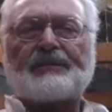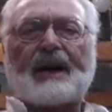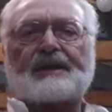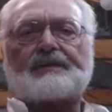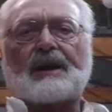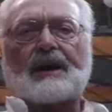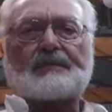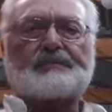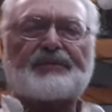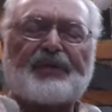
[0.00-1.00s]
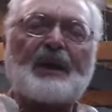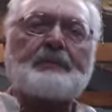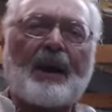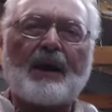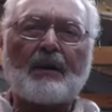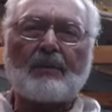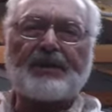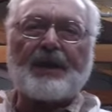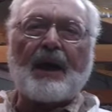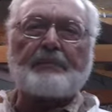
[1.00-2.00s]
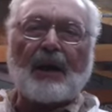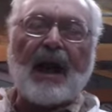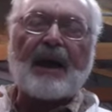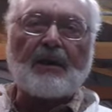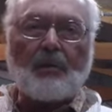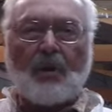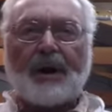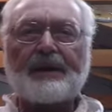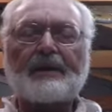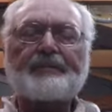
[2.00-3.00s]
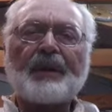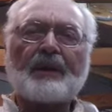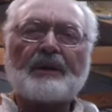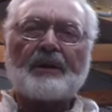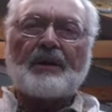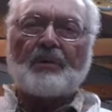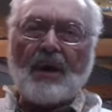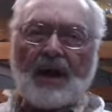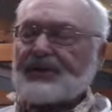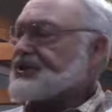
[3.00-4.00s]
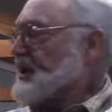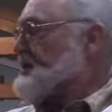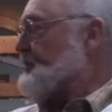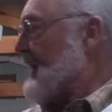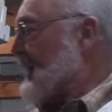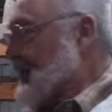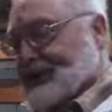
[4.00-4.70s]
that female with that block of wood. Well, she's ready to